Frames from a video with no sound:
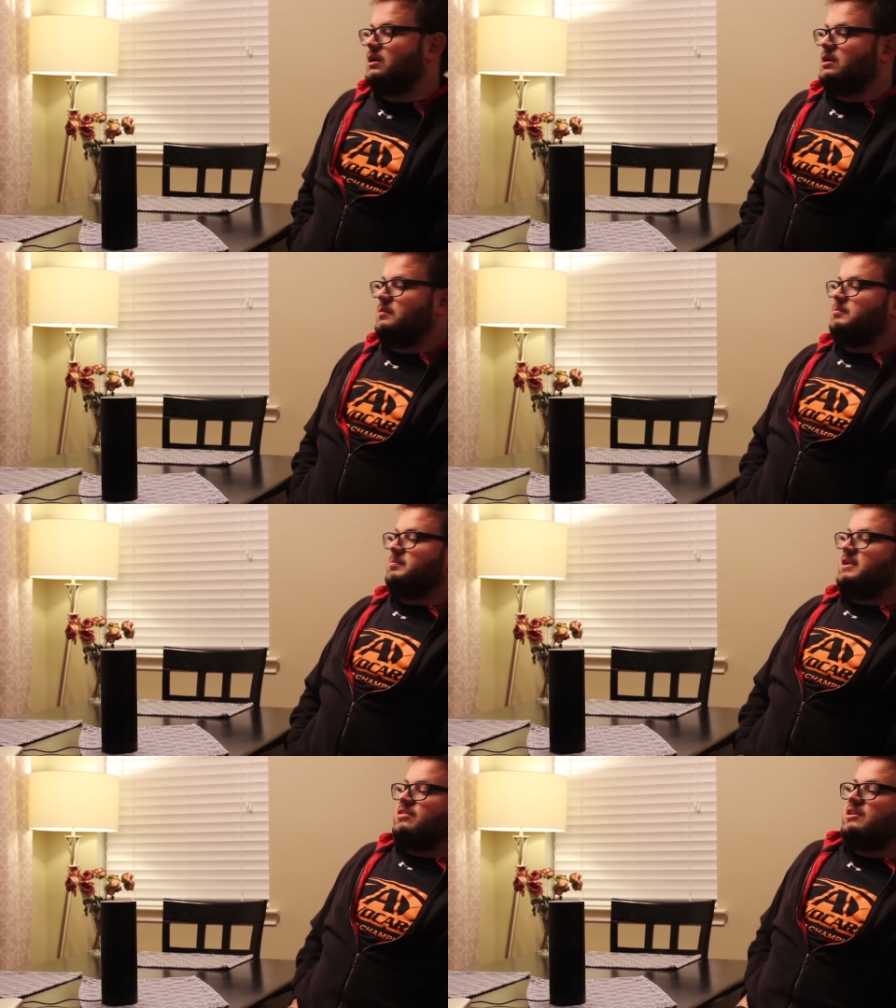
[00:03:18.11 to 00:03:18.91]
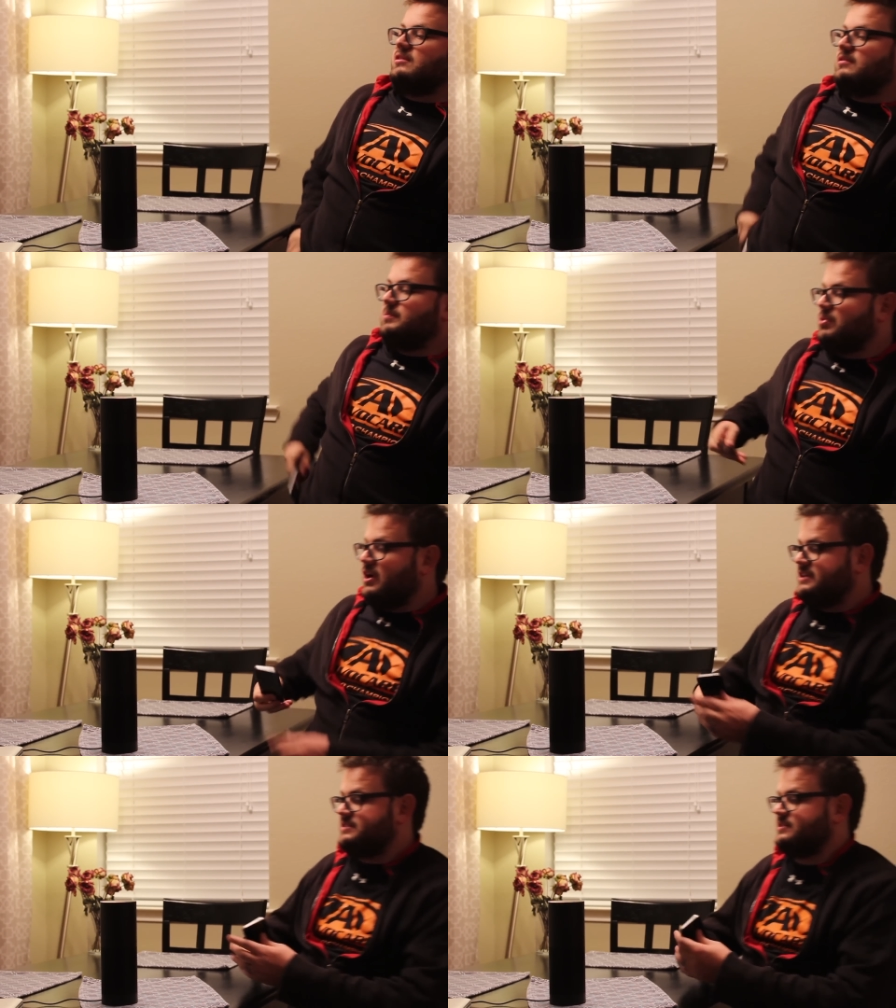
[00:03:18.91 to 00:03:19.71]
Um, but I think the
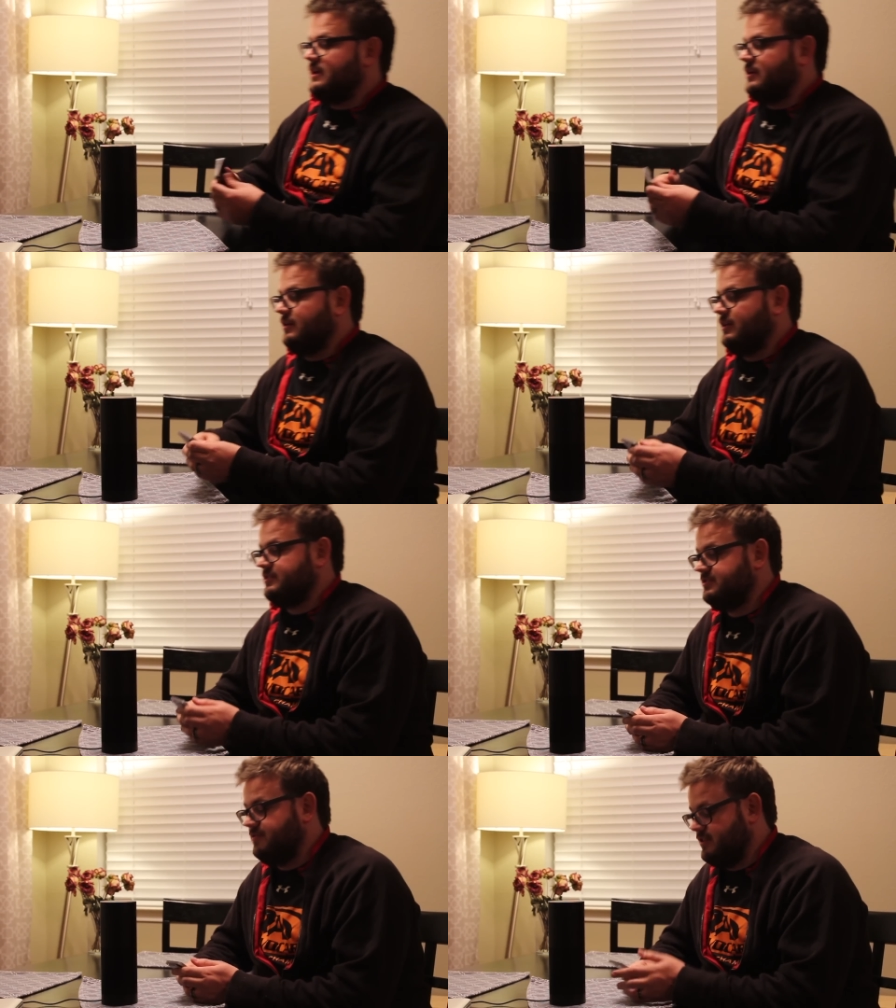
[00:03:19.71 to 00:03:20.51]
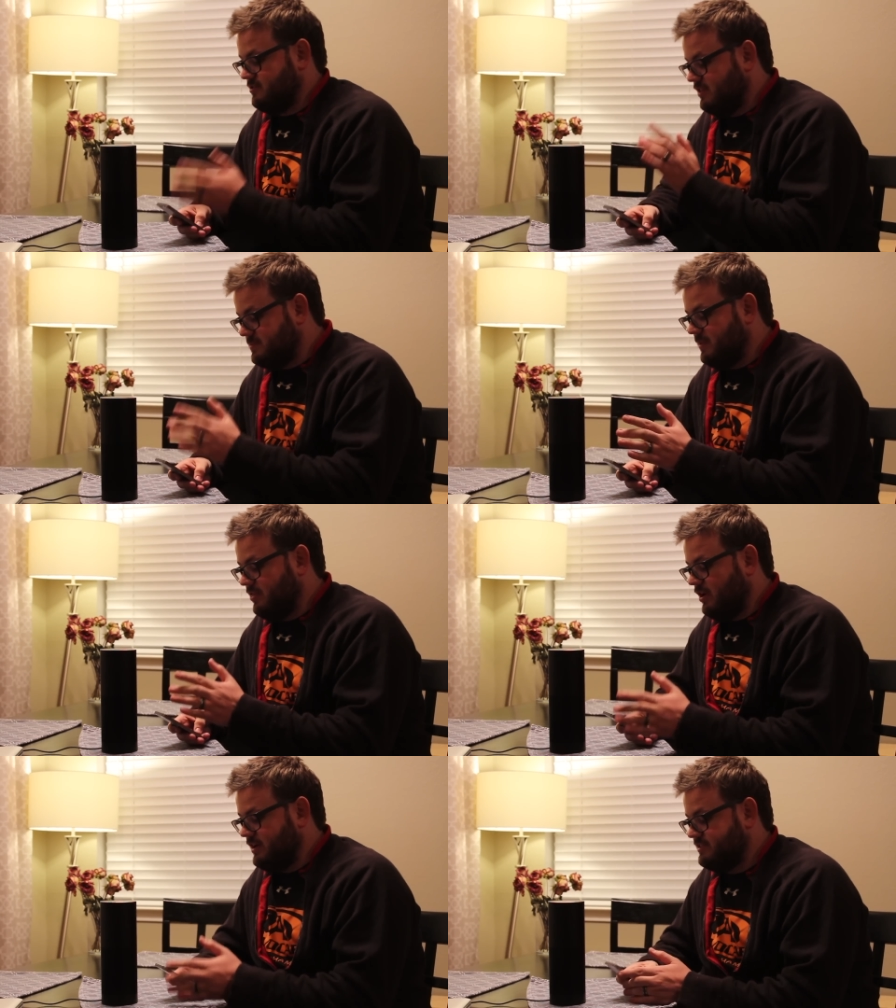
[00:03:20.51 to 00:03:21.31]
price, $99, is fair. So that's my
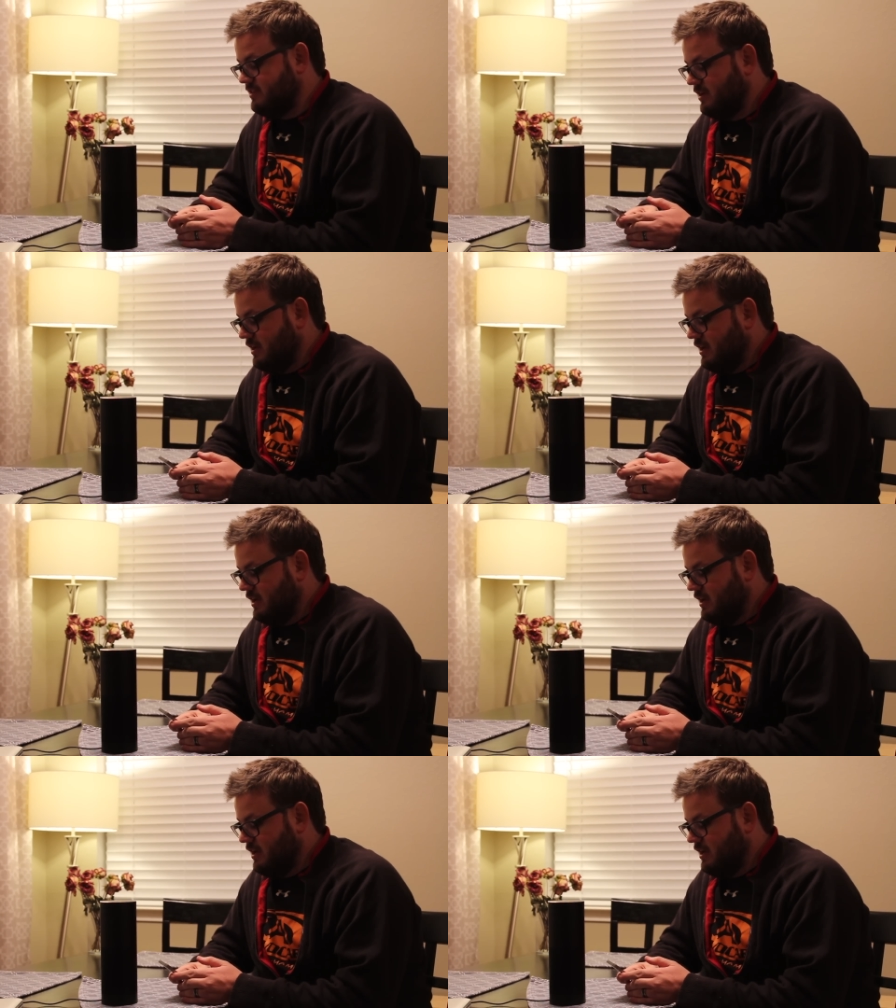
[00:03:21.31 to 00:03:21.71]
thoughts.